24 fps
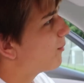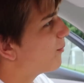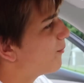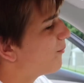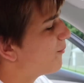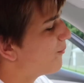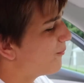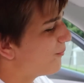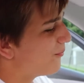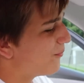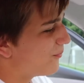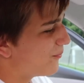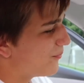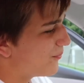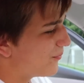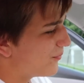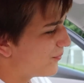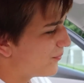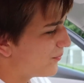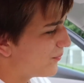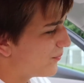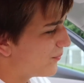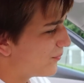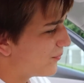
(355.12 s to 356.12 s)

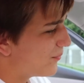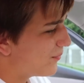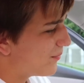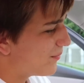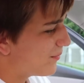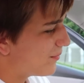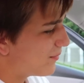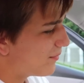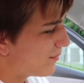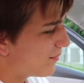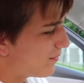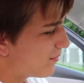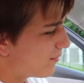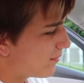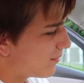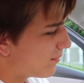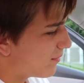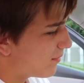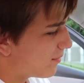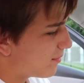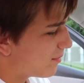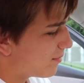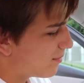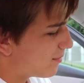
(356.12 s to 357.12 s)

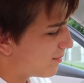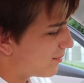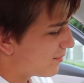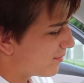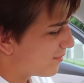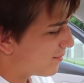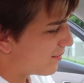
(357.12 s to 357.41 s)
[no speech]